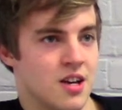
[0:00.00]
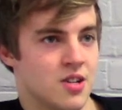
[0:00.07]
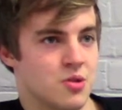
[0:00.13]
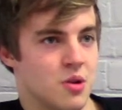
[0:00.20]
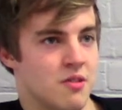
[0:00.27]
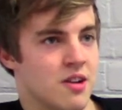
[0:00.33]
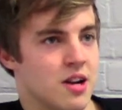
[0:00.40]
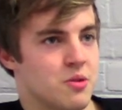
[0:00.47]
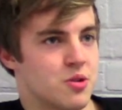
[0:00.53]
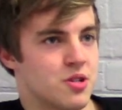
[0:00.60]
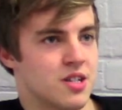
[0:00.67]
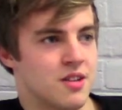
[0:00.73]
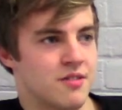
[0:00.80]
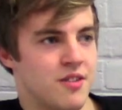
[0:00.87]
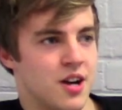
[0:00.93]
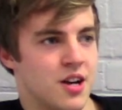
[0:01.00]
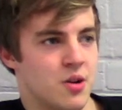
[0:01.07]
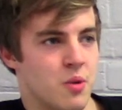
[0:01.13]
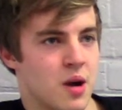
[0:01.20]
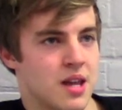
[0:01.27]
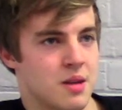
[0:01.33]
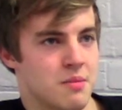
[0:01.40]
So I really wanted to find
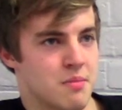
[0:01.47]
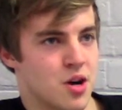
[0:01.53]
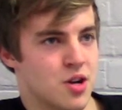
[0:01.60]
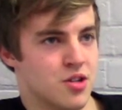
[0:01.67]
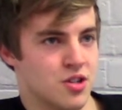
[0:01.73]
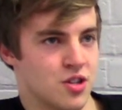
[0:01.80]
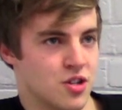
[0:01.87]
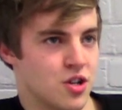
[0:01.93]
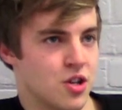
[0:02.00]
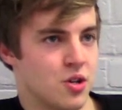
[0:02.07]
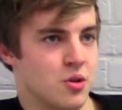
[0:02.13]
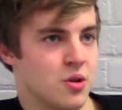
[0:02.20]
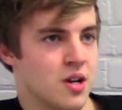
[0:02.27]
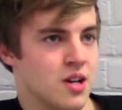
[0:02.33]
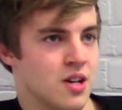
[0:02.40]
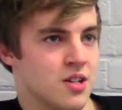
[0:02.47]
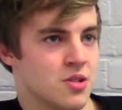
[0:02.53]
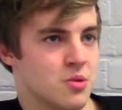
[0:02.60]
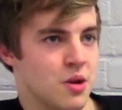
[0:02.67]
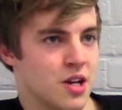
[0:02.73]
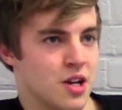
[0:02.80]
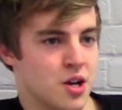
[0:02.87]
a way that merged the two,
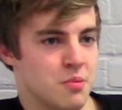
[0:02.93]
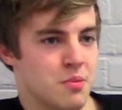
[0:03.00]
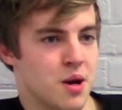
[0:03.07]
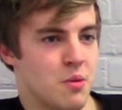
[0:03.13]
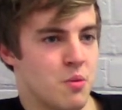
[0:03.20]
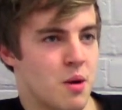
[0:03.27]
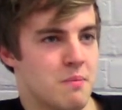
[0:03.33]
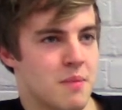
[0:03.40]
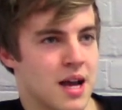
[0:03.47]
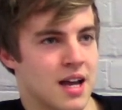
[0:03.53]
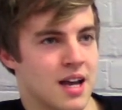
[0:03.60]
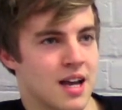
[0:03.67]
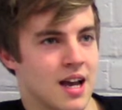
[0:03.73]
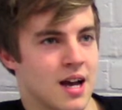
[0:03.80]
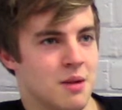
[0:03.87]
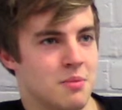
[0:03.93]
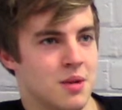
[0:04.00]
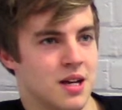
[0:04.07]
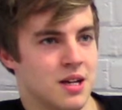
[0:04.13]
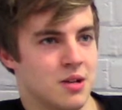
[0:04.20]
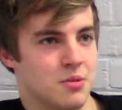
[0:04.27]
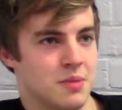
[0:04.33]
so I could open up one banking app
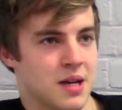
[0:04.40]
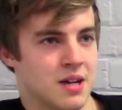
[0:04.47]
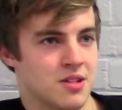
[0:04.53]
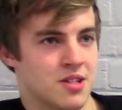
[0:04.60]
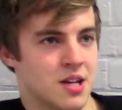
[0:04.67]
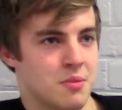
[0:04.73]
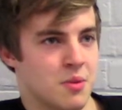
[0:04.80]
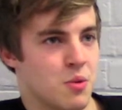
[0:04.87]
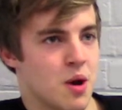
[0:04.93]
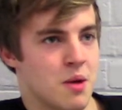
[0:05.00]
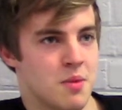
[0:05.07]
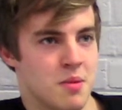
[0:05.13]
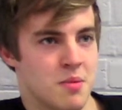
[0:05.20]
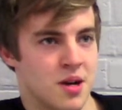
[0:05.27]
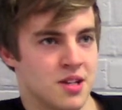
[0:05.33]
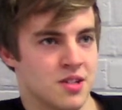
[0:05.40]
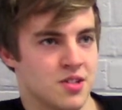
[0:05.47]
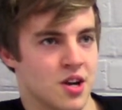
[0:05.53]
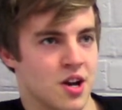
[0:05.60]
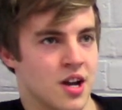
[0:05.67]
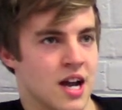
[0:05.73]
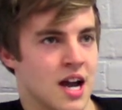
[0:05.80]
and it would be able to tell me where my money's
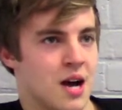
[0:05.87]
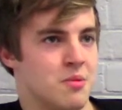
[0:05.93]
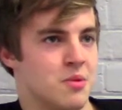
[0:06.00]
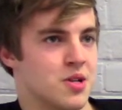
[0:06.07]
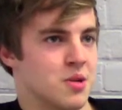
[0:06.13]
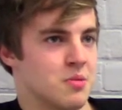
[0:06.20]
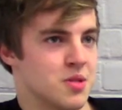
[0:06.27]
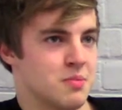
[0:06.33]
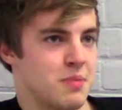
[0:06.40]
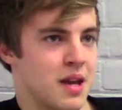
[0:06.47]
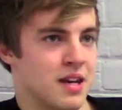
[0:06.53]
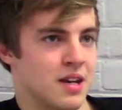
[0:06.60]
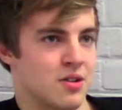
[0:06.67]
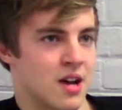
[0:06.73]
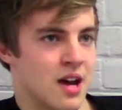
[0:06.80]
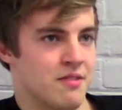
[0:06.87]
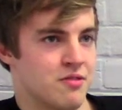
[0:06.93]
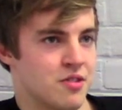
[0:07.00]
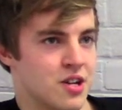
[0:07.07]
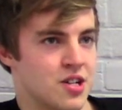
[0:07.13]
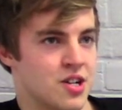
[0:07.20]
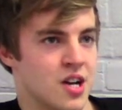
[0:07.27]
going, how much I'm spending on
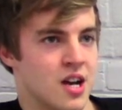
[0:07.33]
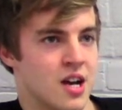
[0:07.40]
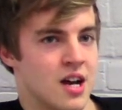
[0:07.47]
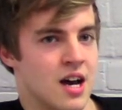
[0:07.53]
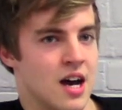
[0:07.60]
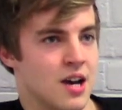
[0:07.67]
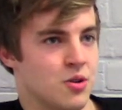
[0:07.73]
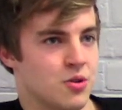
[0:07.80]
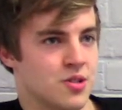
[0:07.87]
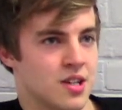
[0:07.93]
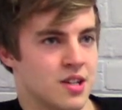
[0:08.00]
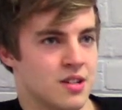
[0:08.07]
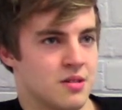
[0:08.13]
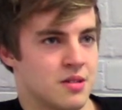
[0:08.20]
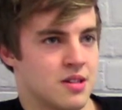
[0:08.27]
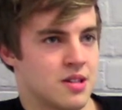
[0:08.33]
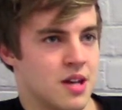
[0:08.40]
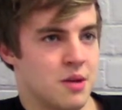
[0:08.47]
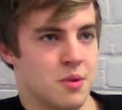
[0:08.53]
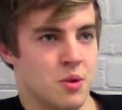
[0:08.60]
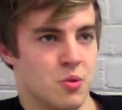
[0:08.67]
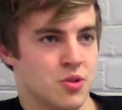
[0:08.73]
average, and also
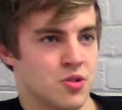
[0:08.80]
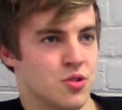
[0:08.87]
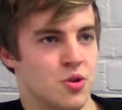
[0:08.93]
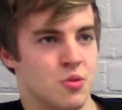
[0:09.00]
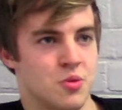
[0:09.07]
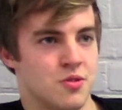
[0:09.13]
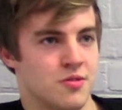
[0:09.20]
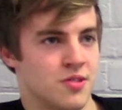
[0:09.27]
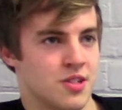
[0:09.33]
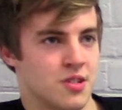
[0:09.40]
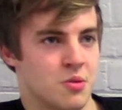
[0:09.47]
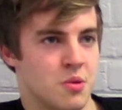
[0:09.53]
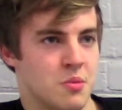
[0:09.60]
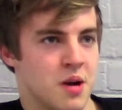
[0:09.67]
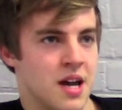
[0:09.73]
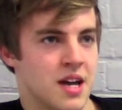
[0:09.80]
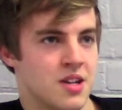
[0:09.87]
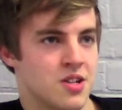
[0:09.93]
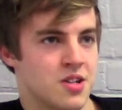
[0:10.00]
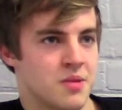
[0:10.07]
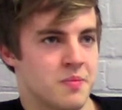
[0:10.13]
tell me what's normal for someone my age.